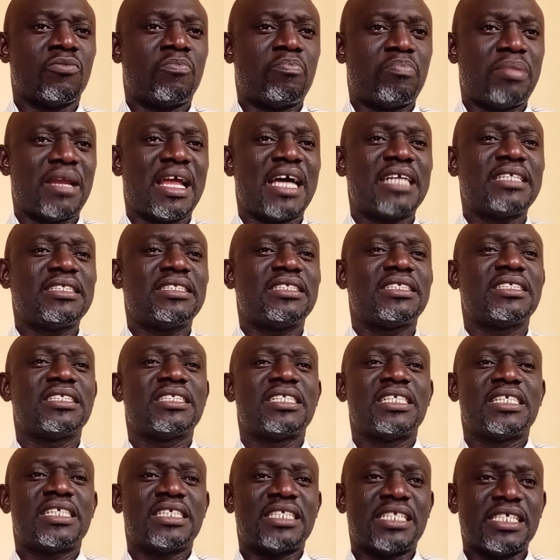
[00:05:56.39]
plant,
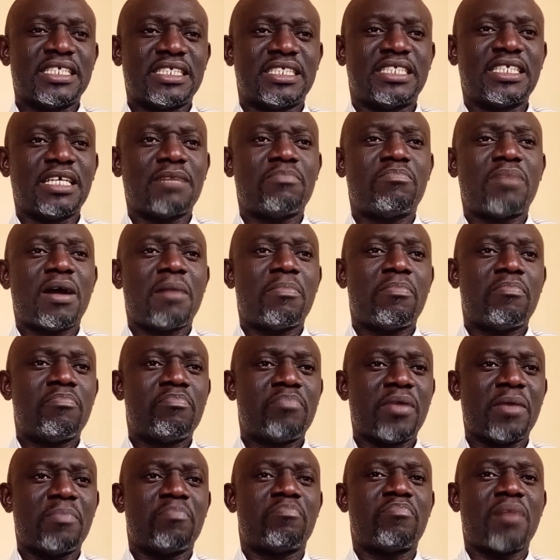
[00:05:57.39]
the Jeba
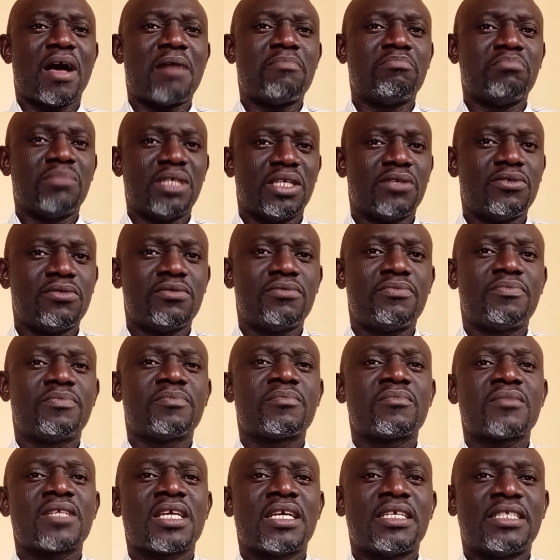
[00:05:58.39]
paper mill,
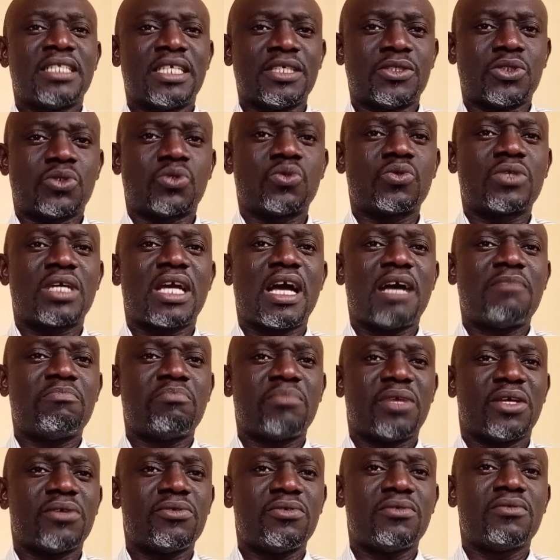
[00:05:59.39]
the sugar
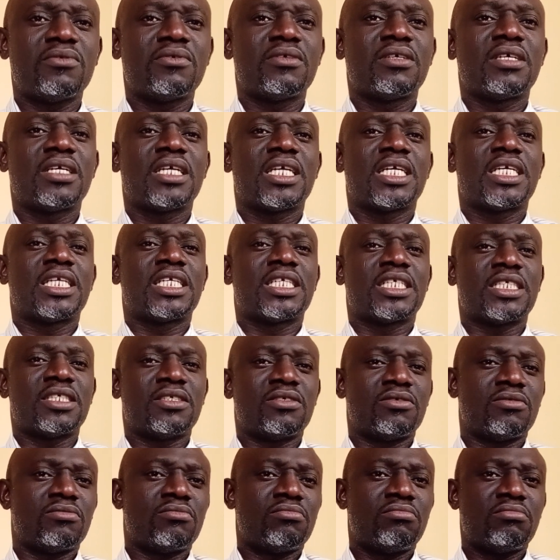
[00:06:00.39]
mill,
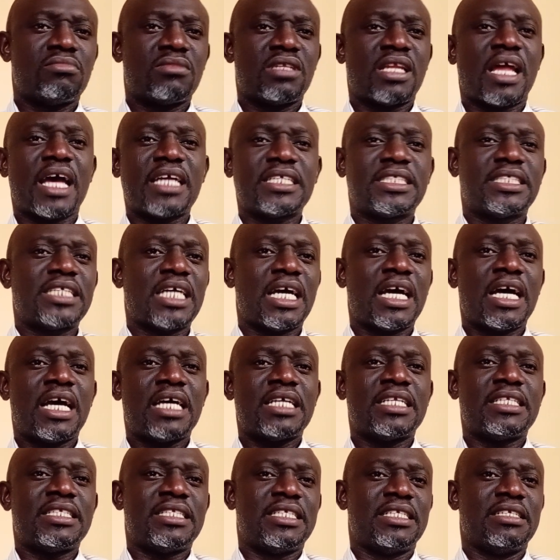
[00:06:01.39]

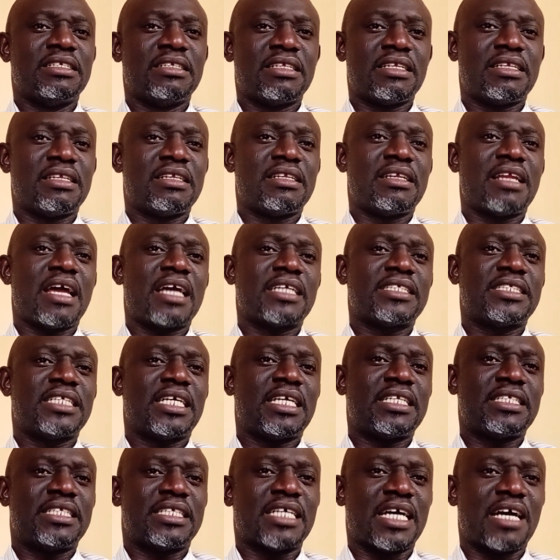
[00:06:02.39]
Niger
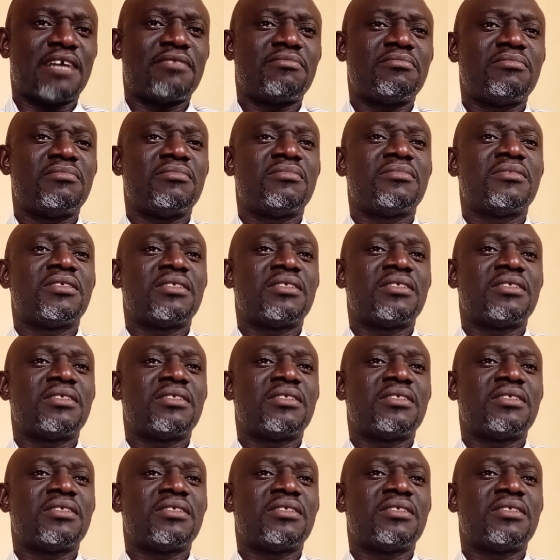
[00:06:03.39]
Dam,